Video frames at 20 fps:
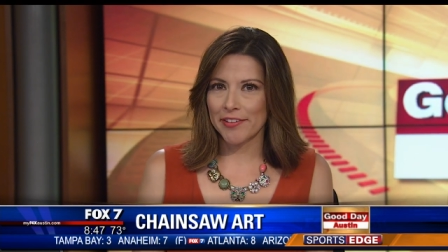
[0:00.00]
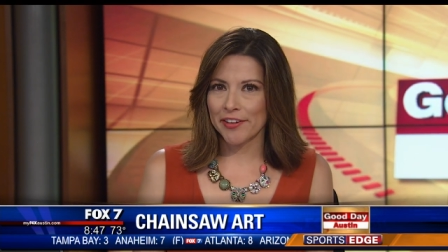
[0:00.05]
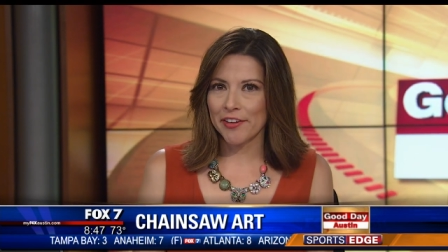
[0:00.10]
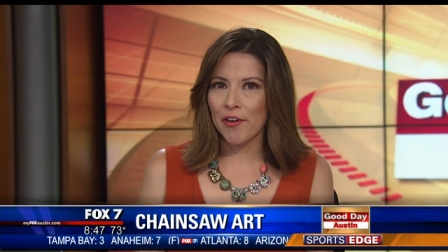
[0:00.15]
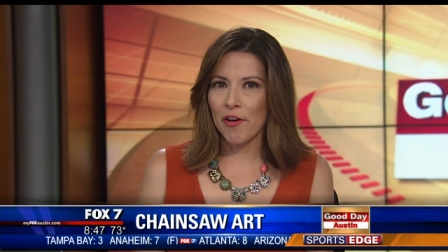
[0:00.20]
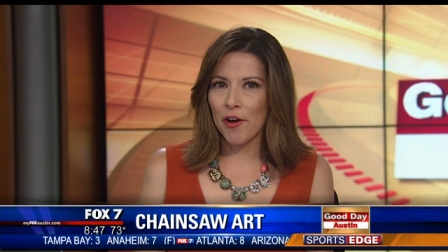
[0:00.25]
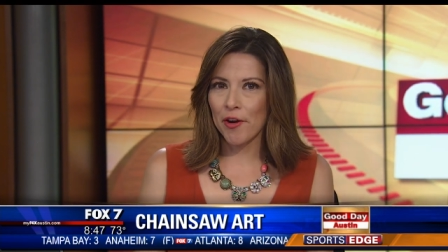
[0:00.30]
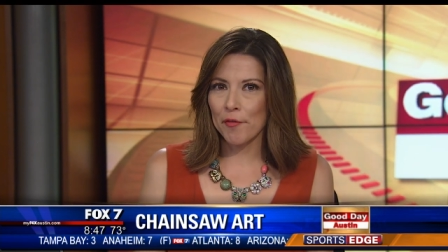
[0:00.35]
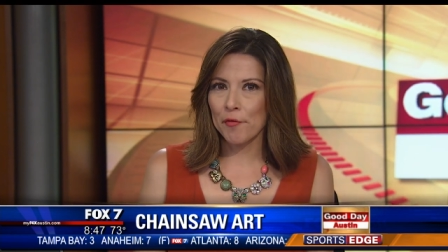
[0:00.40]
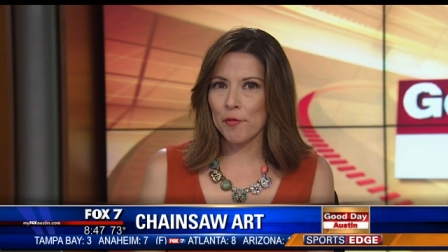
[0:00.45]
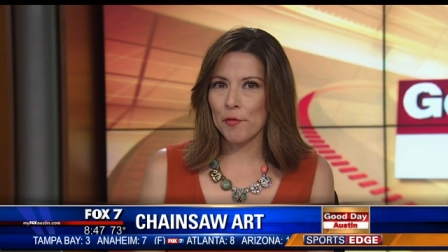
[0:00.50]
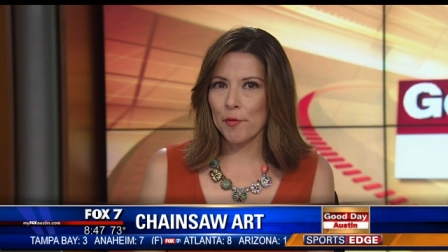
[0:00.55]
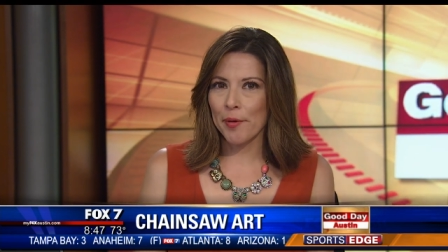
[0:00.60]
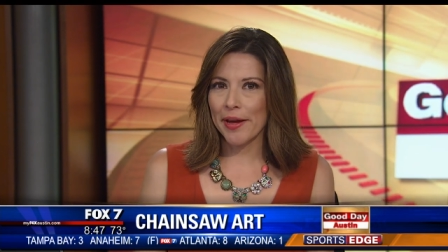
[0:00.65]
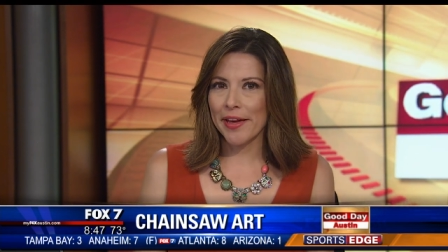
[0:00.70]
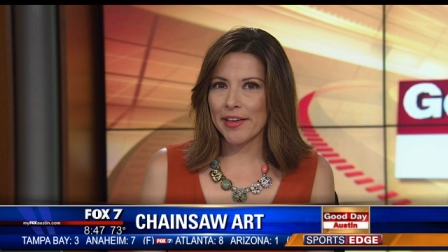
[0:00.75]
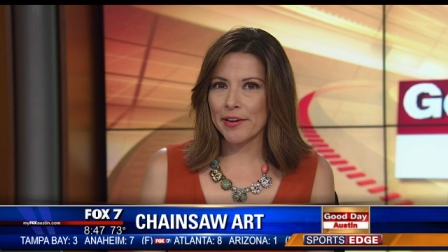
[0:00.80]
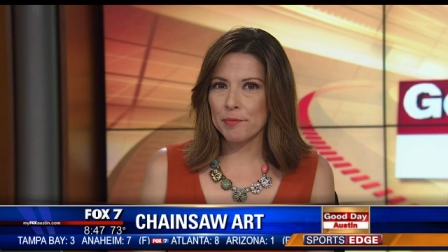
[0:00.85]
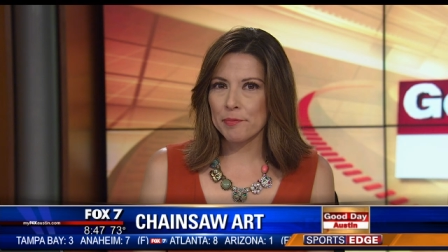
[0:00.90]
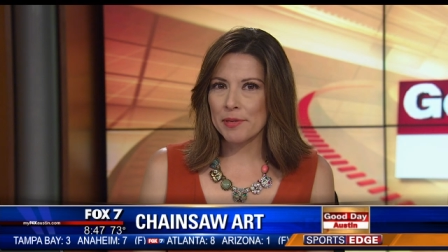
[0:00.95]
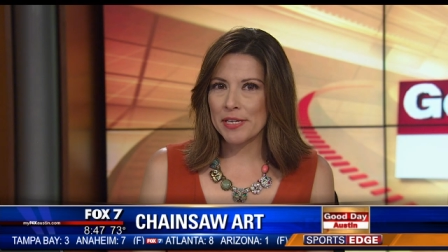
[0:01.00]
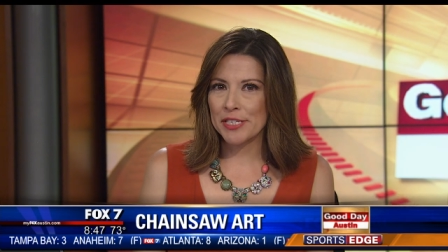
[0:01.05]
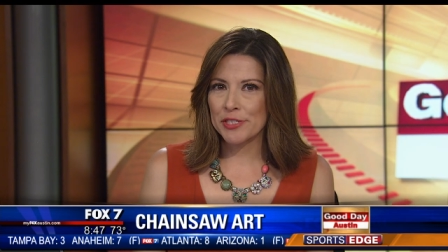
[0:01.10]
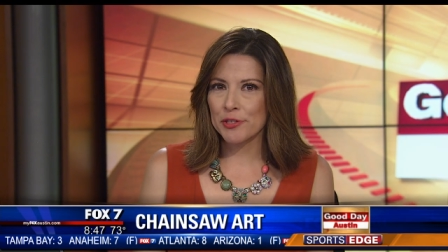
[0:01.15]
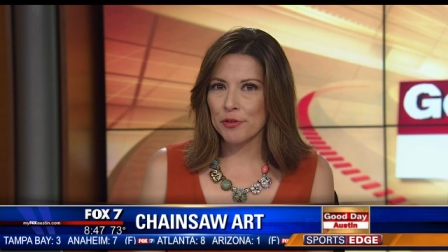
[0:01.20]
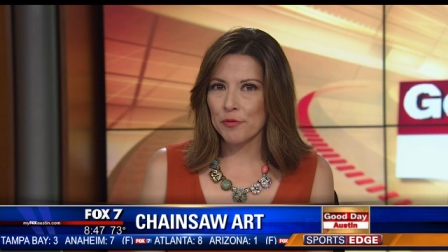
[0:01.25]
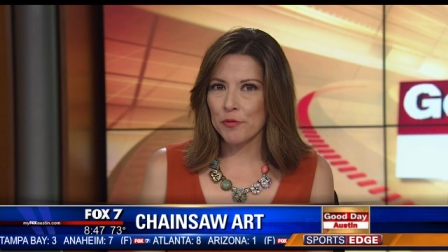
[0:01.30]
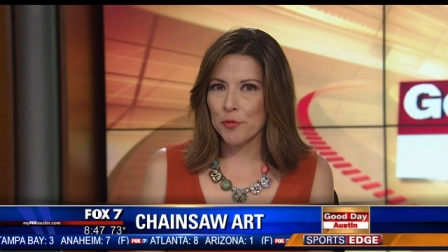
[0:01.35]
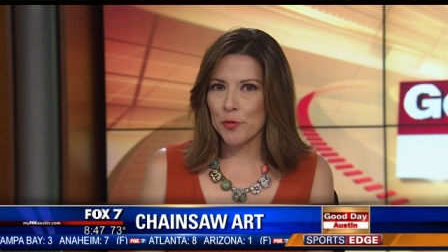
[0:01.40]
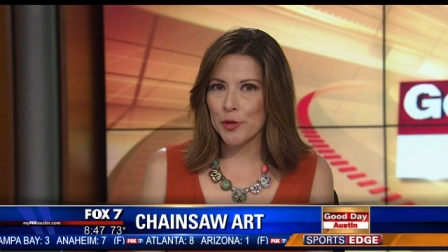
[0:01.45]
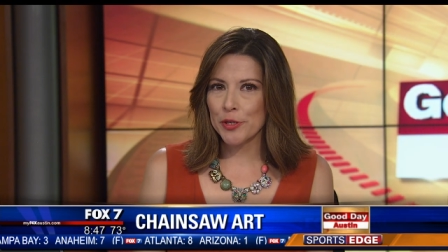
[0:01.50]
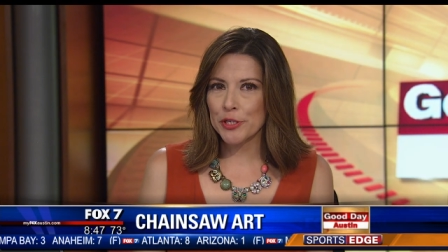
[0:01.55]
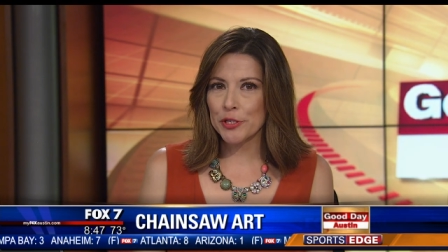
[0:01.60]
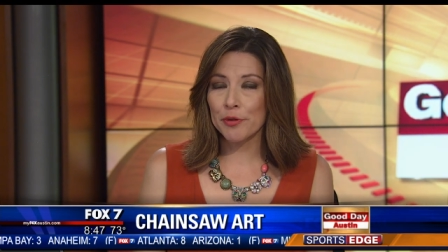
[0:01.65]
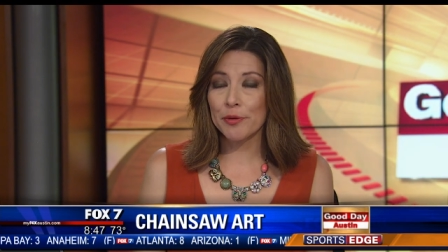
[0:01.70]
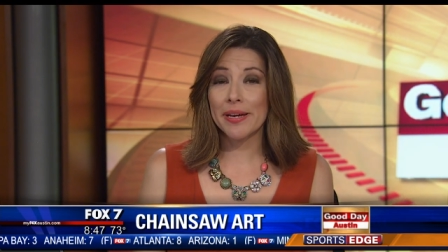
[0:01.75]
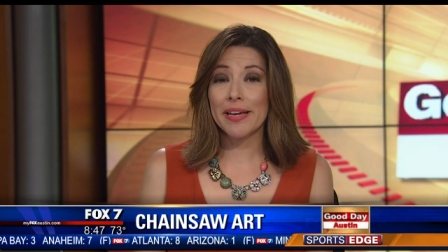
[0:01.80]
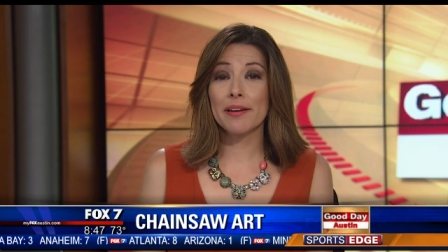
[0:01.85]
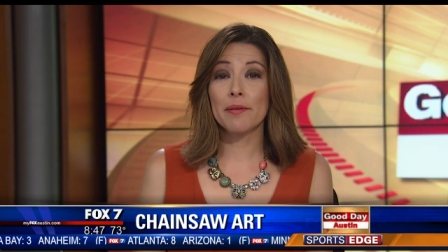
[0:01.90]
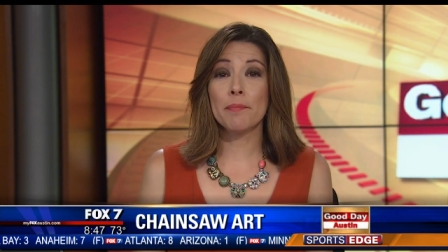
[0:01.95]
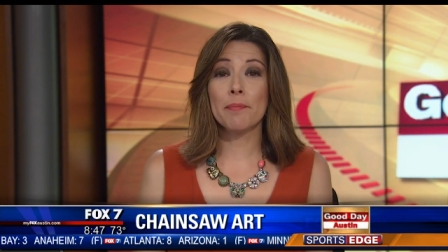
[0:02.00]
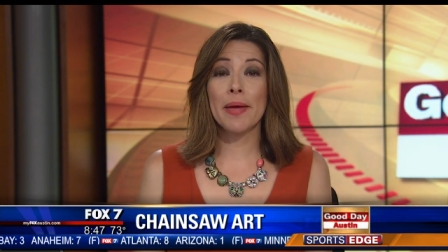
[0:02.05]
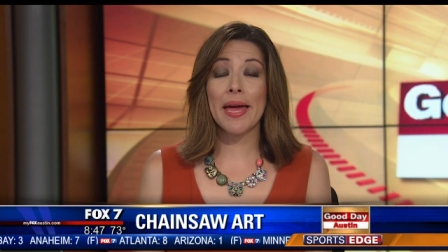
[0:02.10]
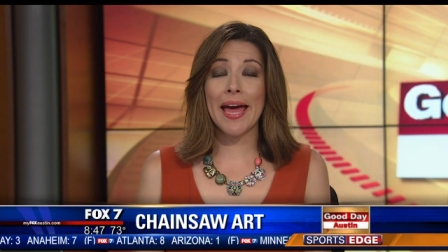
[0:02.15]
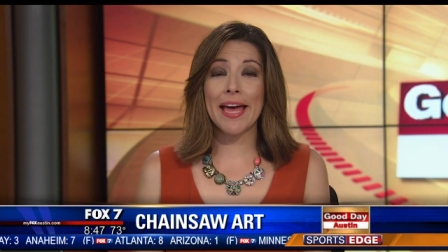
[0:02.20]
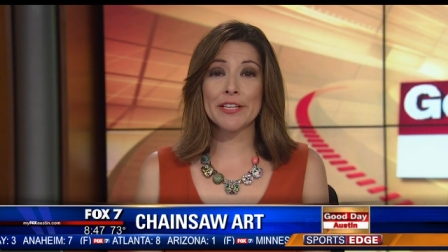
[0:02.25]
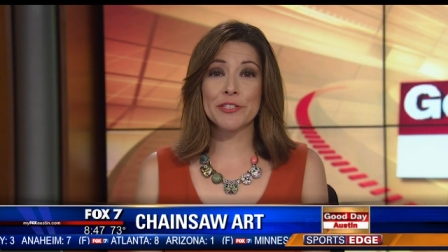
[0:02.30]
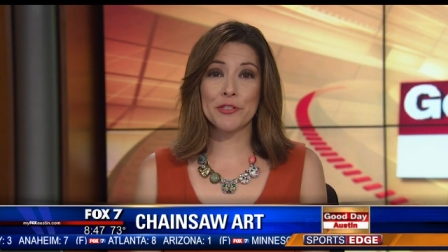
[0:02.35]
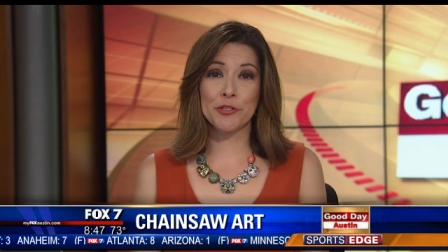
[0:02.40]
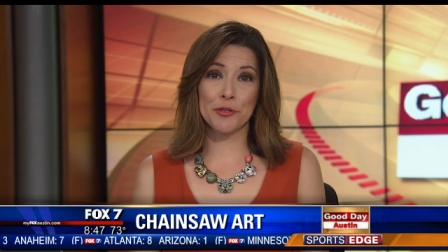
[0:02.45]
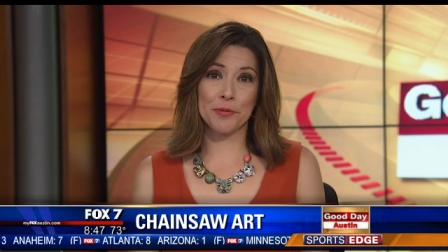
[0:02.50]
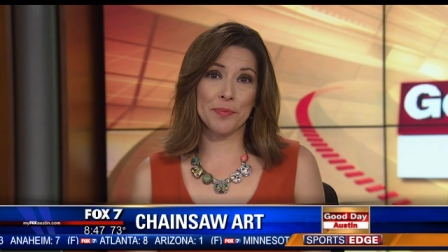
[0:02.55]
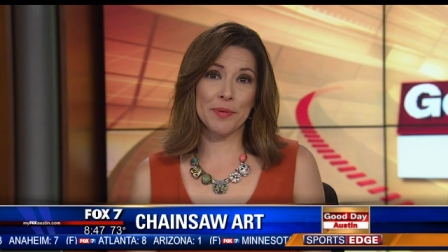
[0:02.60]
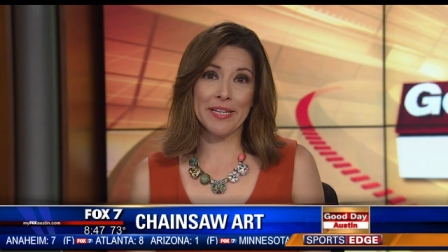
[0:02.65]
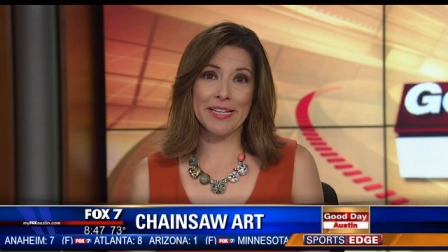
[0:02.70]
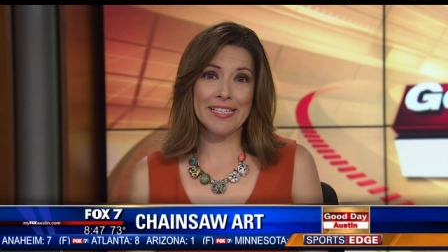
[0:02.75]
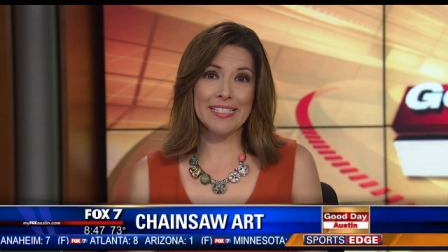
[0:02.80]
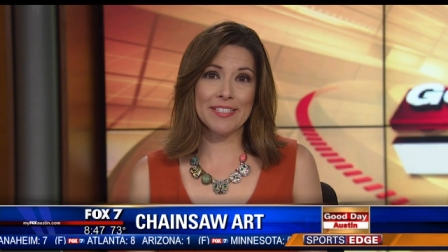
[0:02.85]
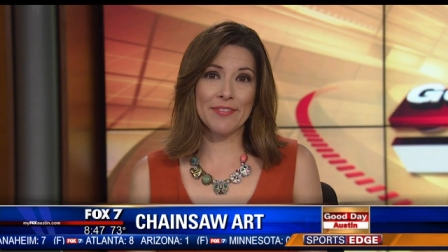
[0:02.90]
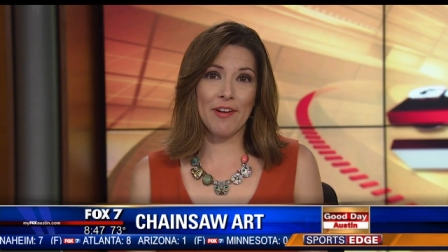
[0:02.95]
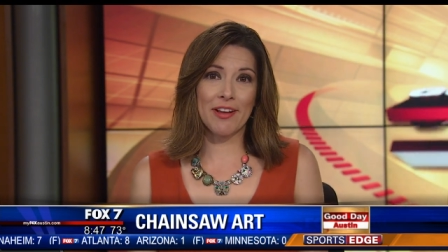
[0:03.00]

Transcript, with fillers: to carve away at a piece of wood to create a masterpiece.